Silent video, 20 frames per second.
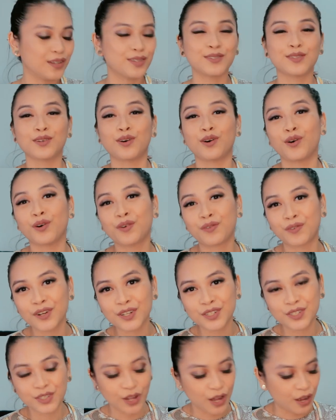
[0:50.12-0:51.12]
So
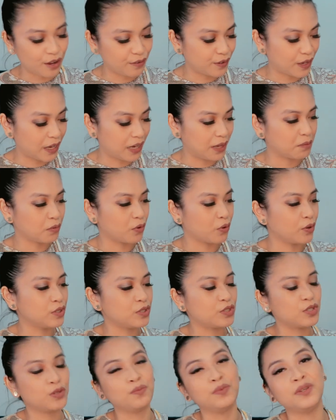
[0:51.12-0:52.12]
first off, I am
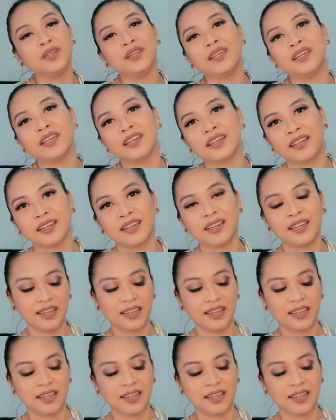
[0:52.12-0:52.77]
going to be